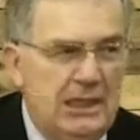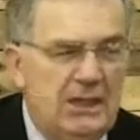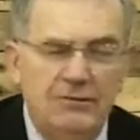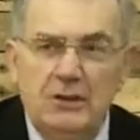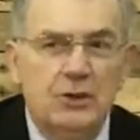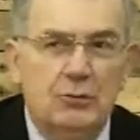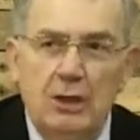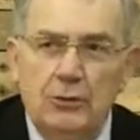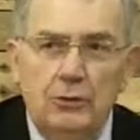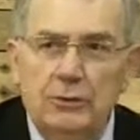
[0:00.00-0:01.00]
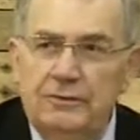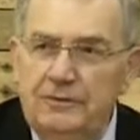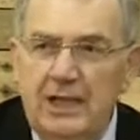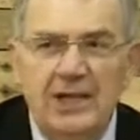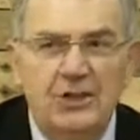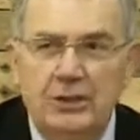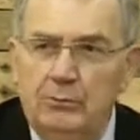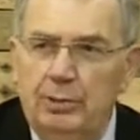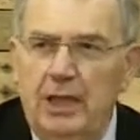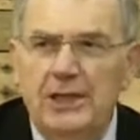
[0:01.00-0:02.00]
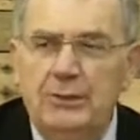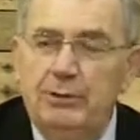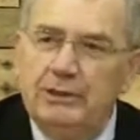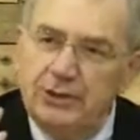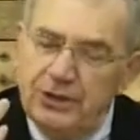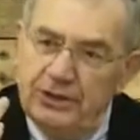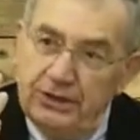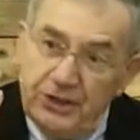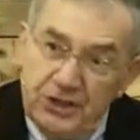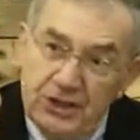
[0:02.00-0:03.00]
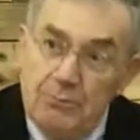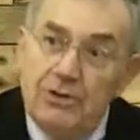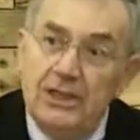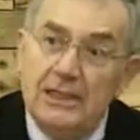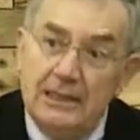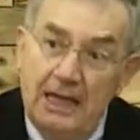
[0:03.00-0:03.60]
even to our own flesh and blood, because there is something